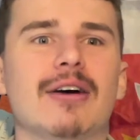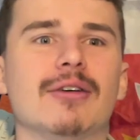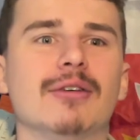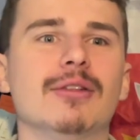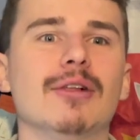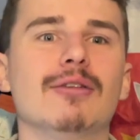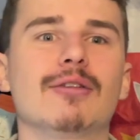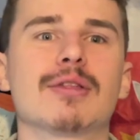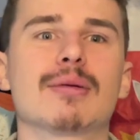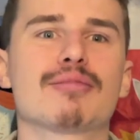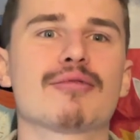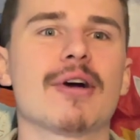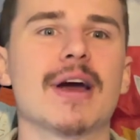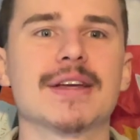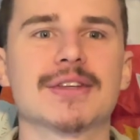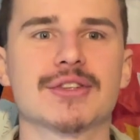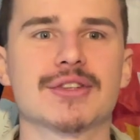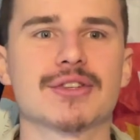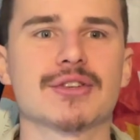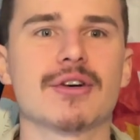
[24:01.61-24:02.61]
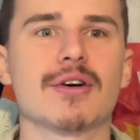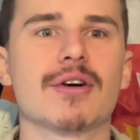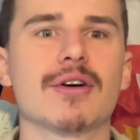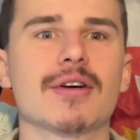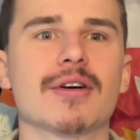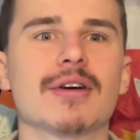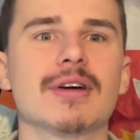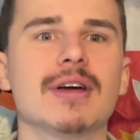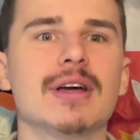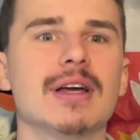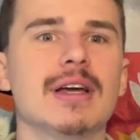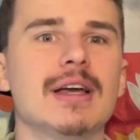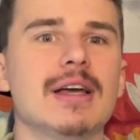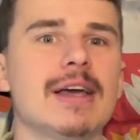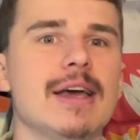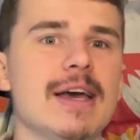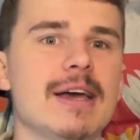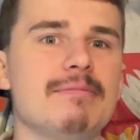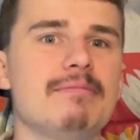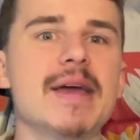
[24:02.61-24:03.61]
low the prices are,
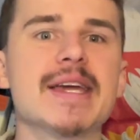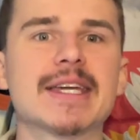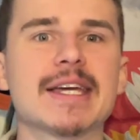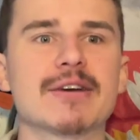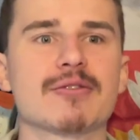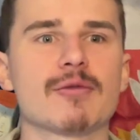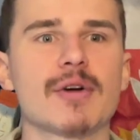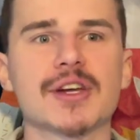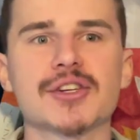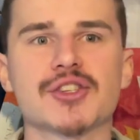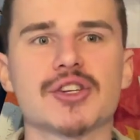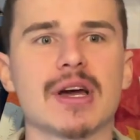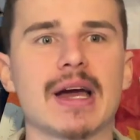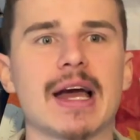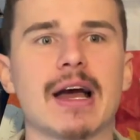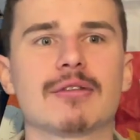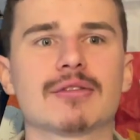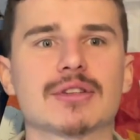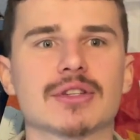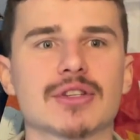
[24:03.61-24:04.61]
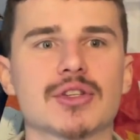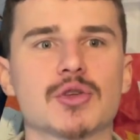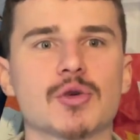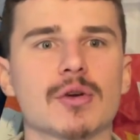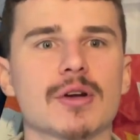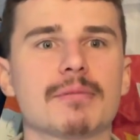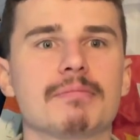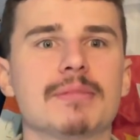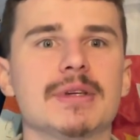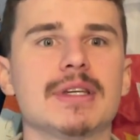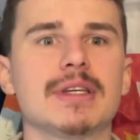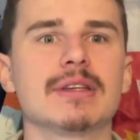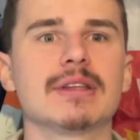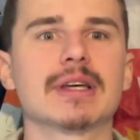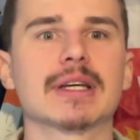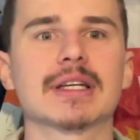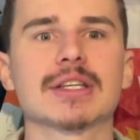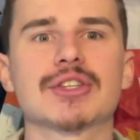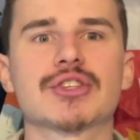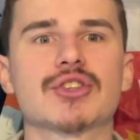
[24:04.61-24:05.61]
and making Russia out to sort of be
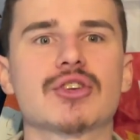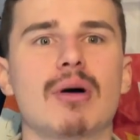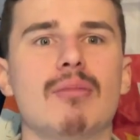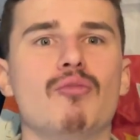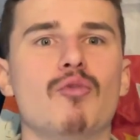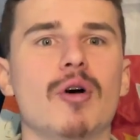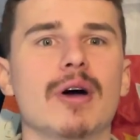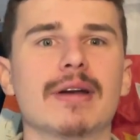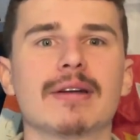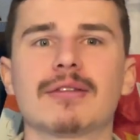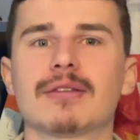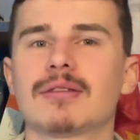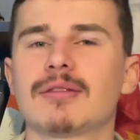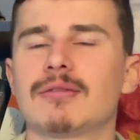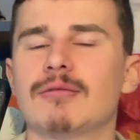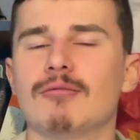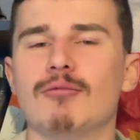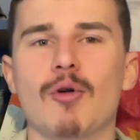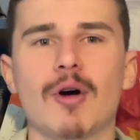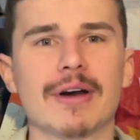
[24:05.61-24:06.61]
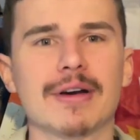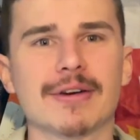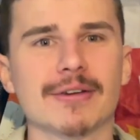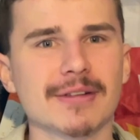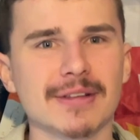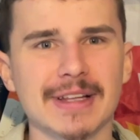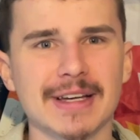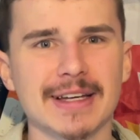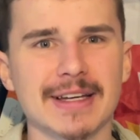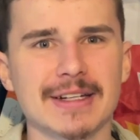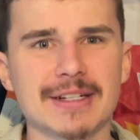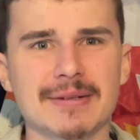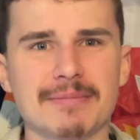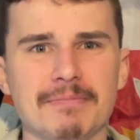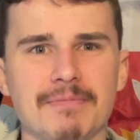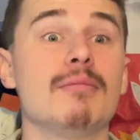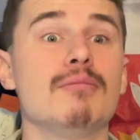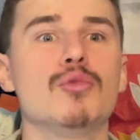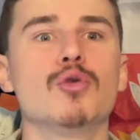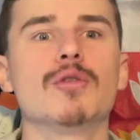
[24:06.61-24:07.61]
a somewhat wonderland,
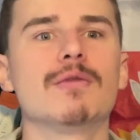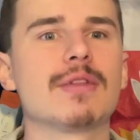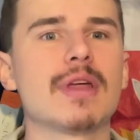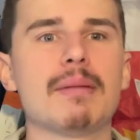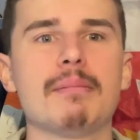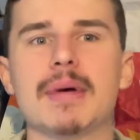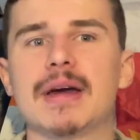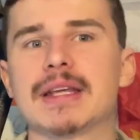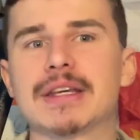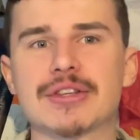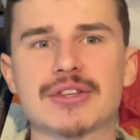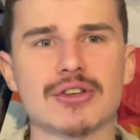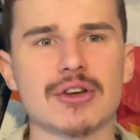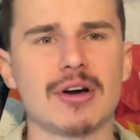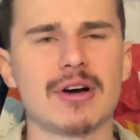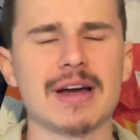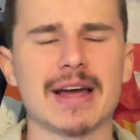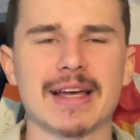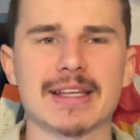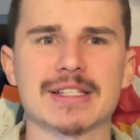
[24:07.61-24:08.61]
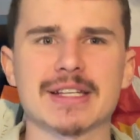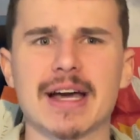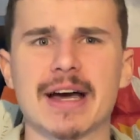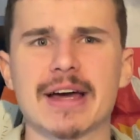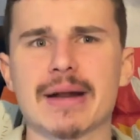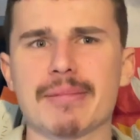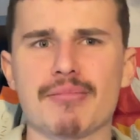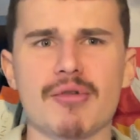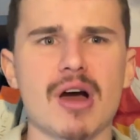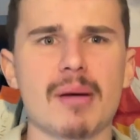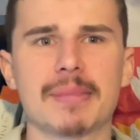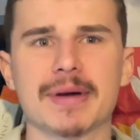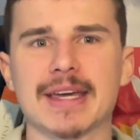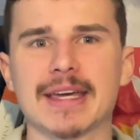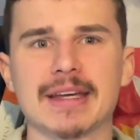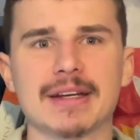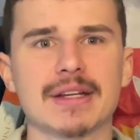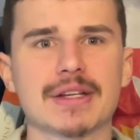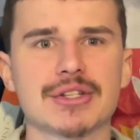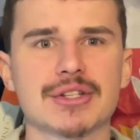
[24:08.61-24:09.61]
a move that many saw as kind of
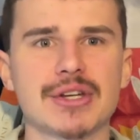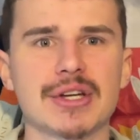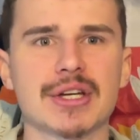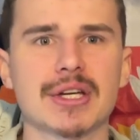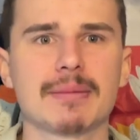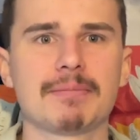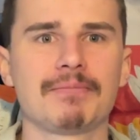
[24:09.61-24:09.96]
propagandistic.